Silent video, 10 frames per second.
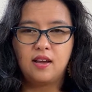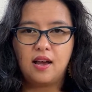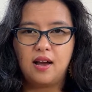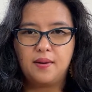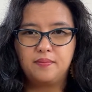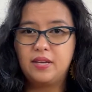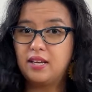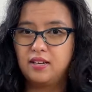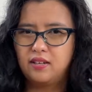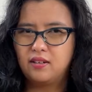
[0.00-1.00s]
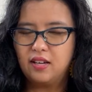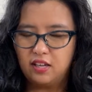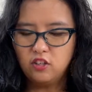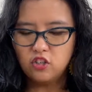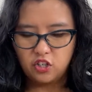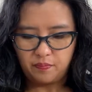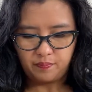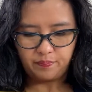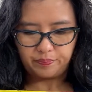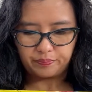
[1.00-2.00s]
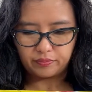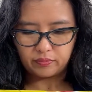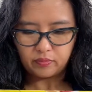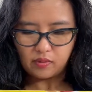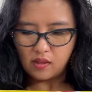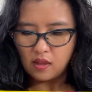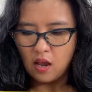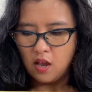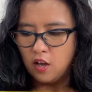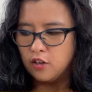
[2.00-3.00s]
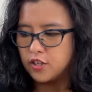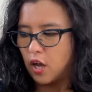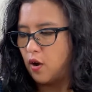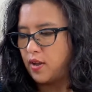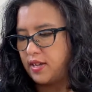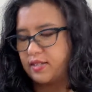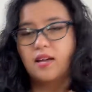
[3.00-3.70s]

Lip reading: in an inch. So yes,